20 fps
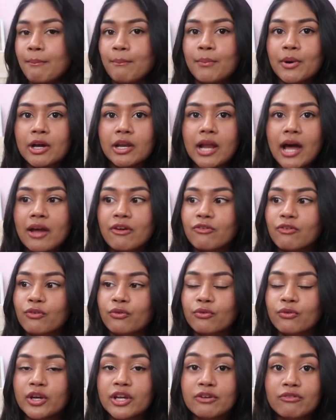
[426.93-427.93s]
but
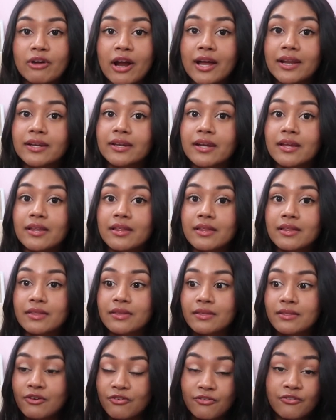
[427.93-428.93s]
I've reread
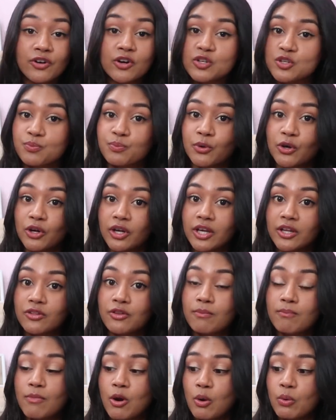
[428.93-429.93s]
the first book
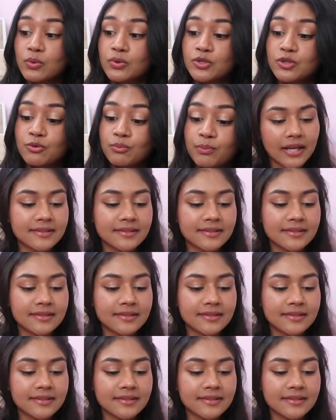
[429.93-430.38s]
the most.